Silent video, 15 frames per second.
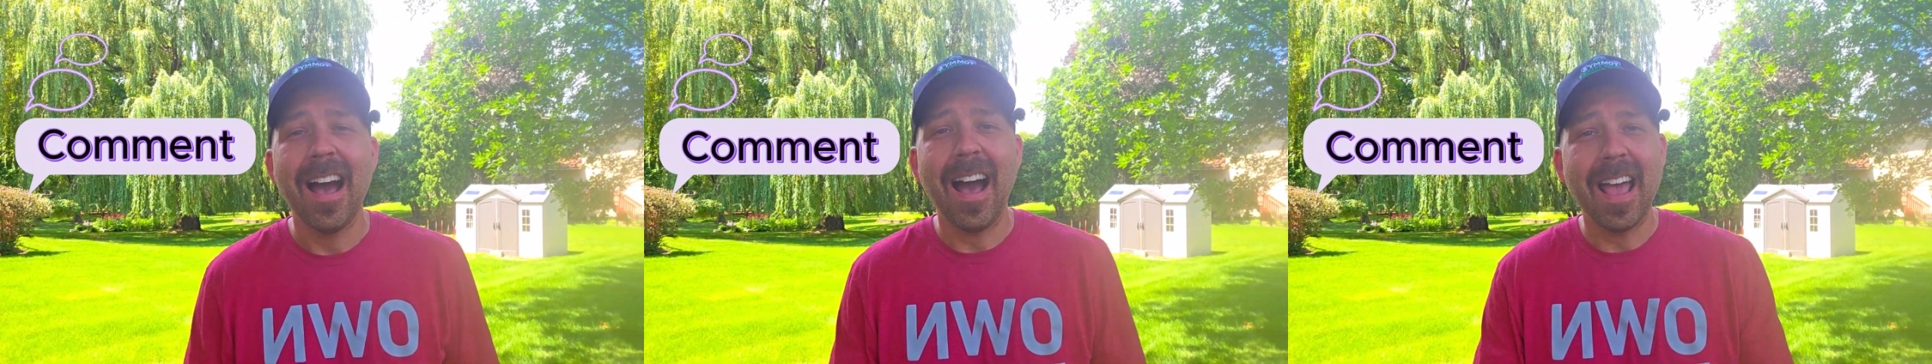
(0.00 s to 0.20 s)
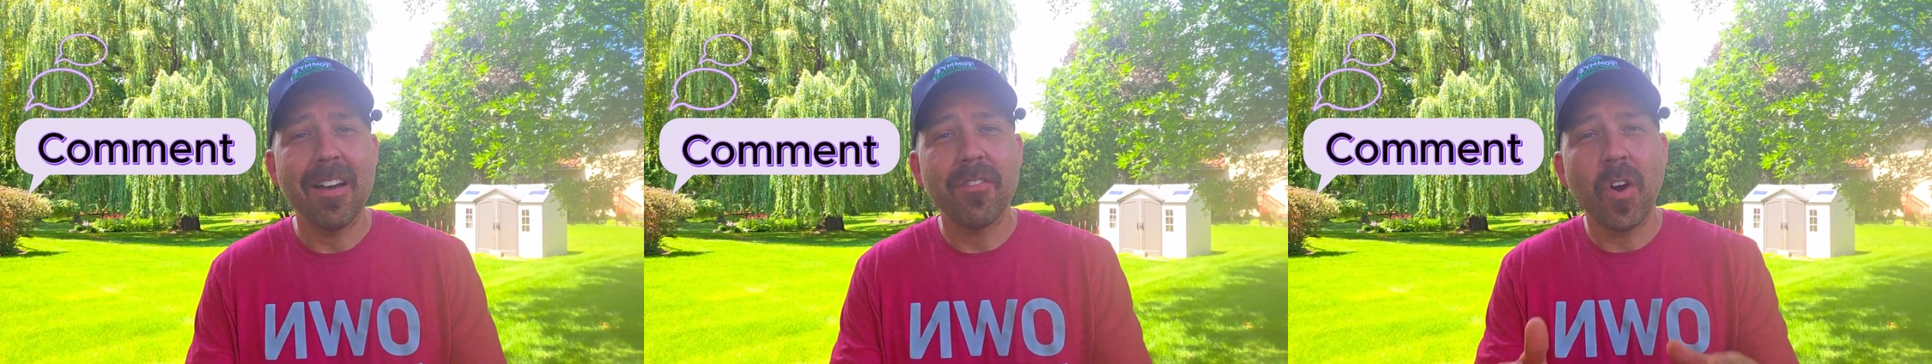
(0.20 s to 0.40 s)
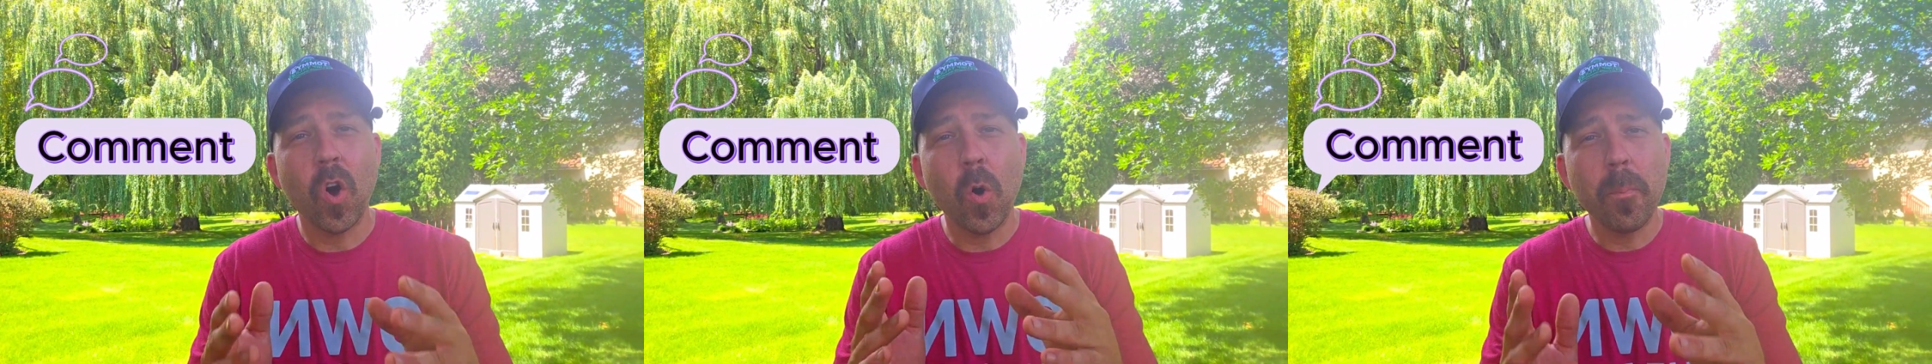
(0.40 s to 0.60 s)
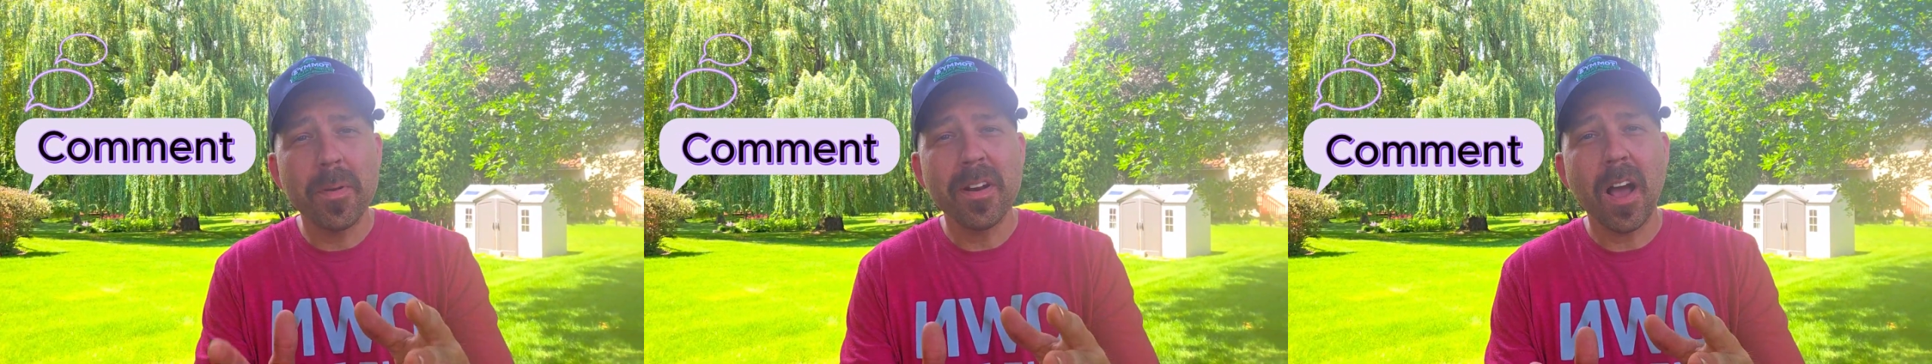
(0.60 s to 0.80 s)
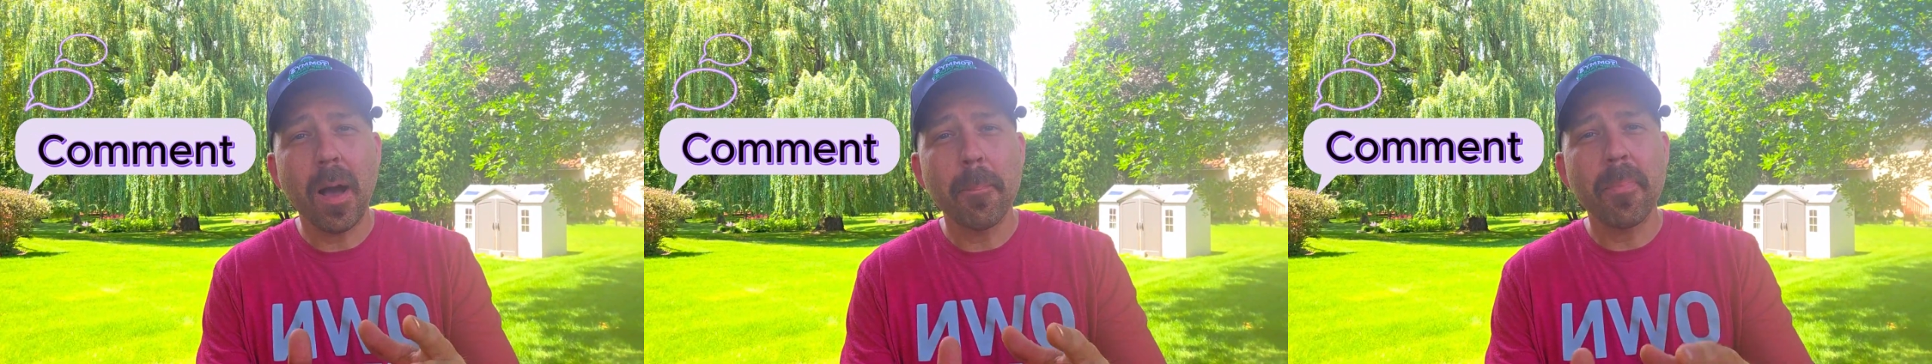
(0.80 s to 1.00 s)
I have
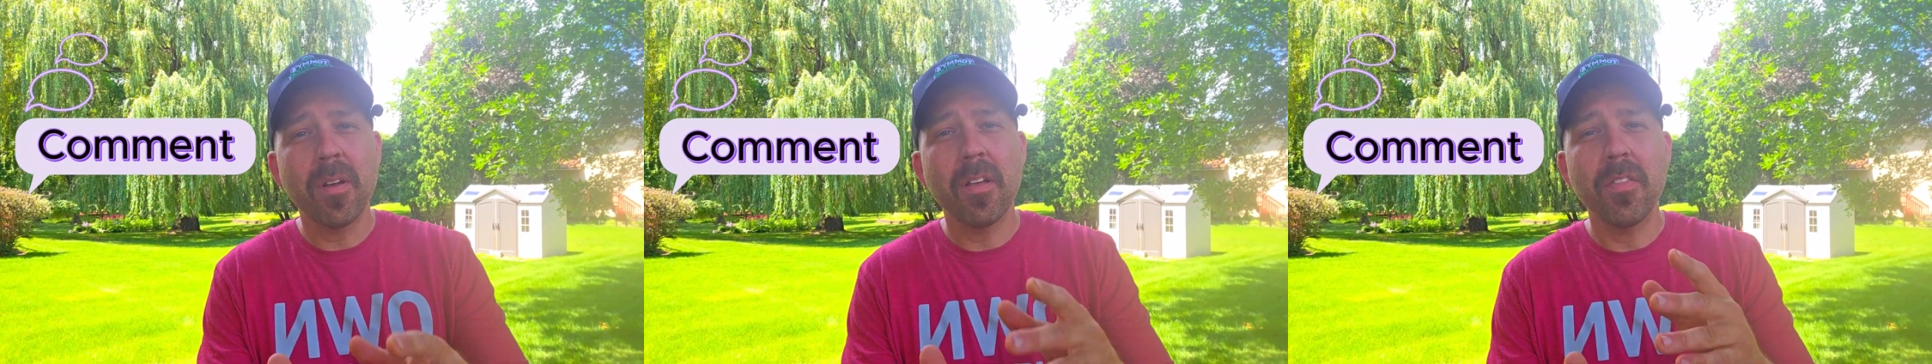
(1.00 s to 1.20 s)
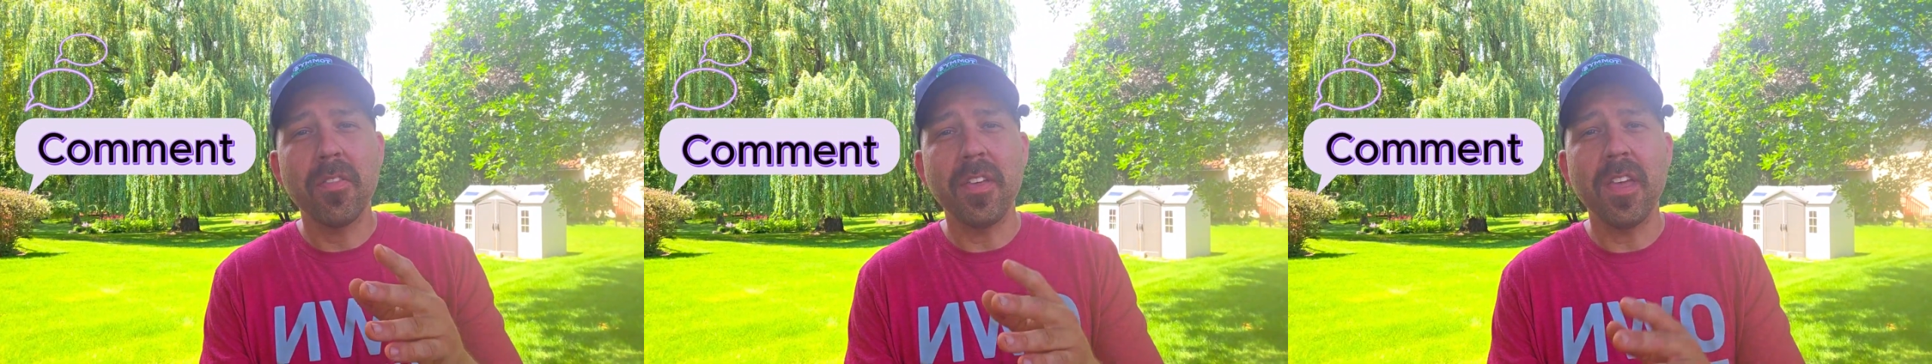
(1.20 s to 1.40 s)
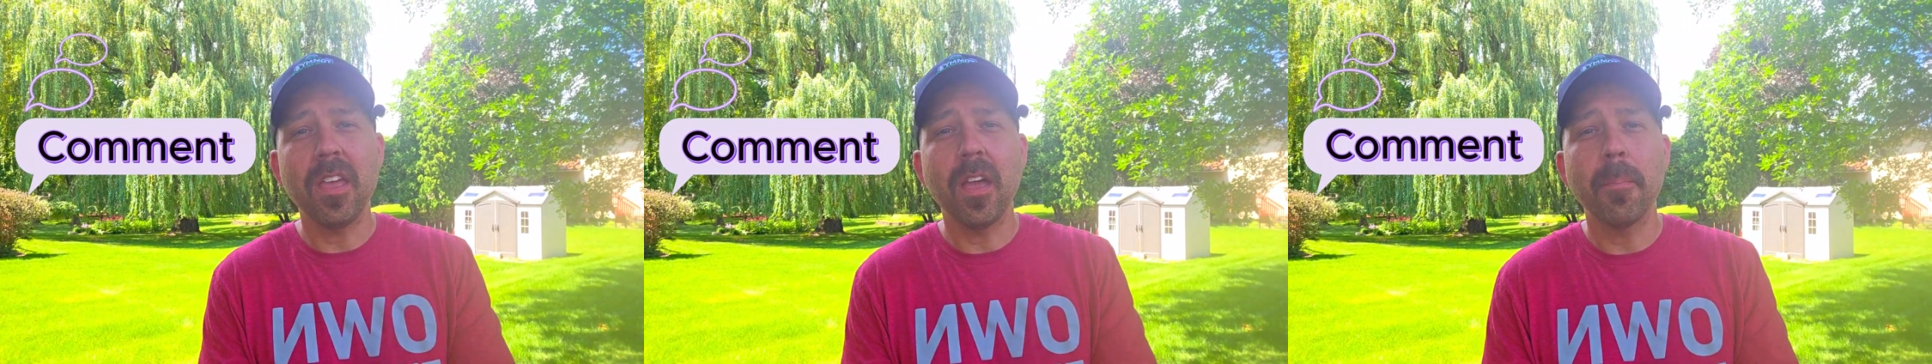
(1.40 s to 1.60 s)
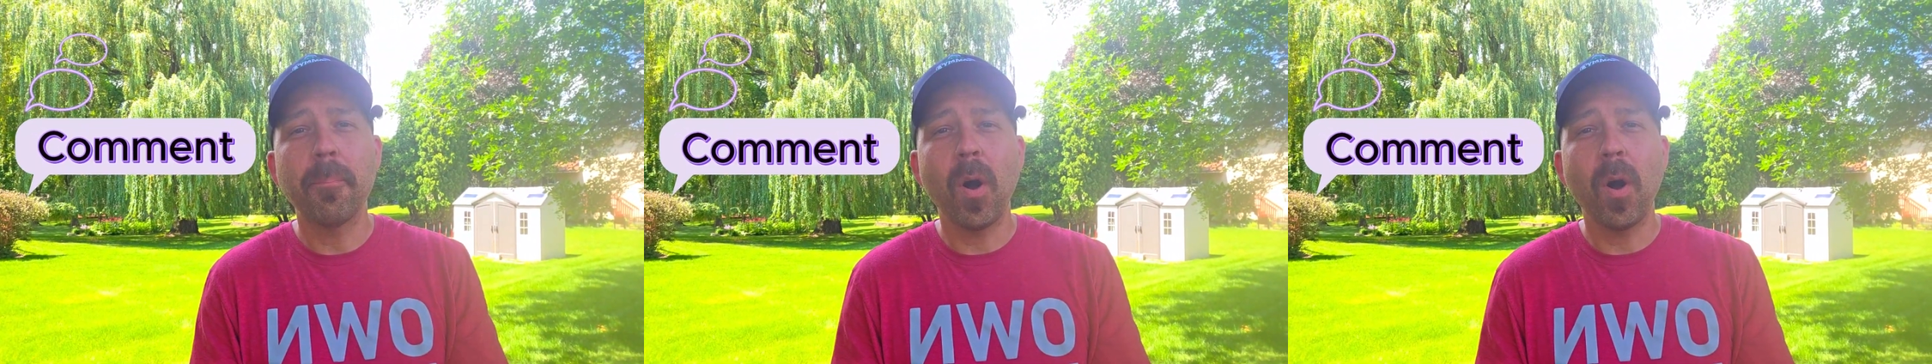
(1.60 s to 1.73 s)
opened up the